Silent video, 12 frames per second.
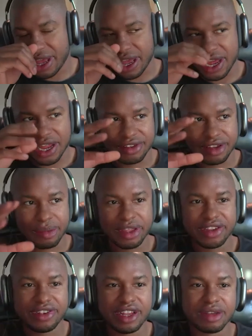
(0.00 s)
some of the
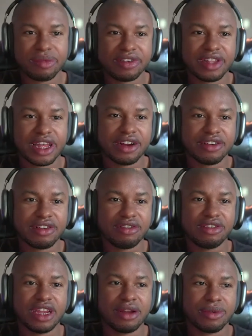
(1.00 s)
stigmas that are
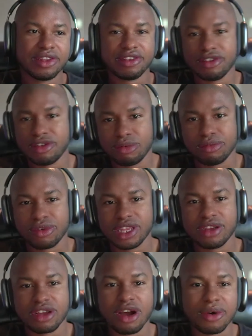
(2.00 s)
associated with Zoom when
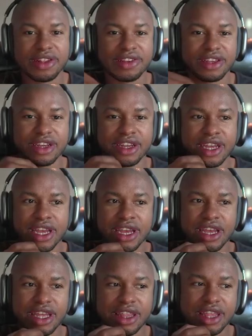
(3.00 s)
you go into
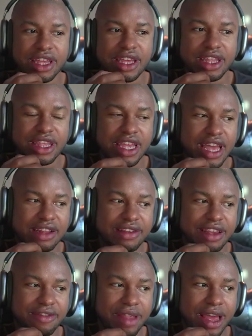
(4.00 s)
the
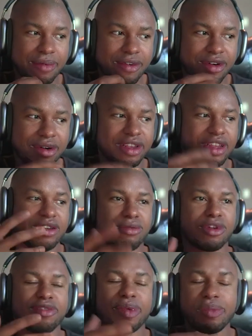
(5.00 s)
headset platforms, and
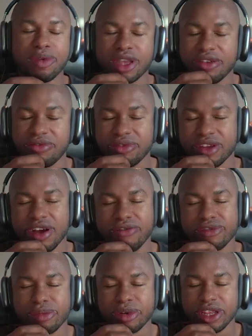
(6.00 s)
once people get
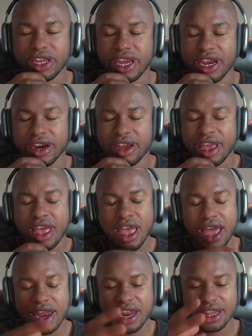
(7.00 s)
comfortable in there.
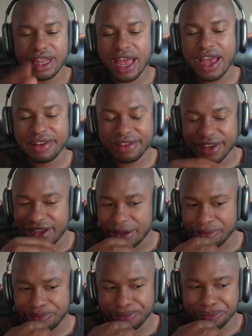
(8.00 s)
And then
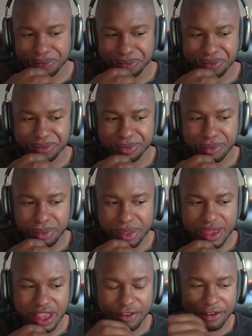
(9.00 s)
lastly,
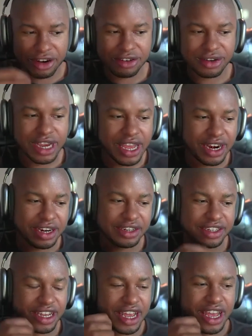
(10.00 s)
for
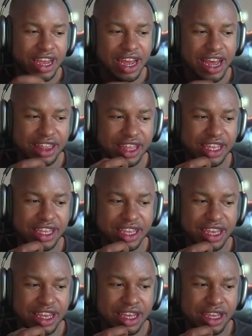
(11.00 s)
creators, I think,
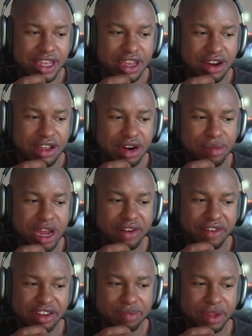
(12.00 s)
your
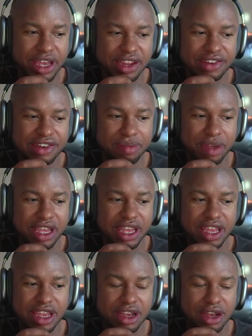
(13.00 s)
metaverse plan should
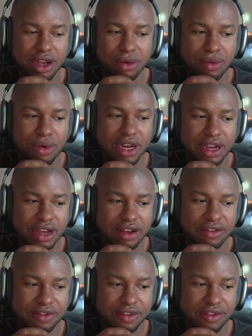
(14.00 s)
be one of,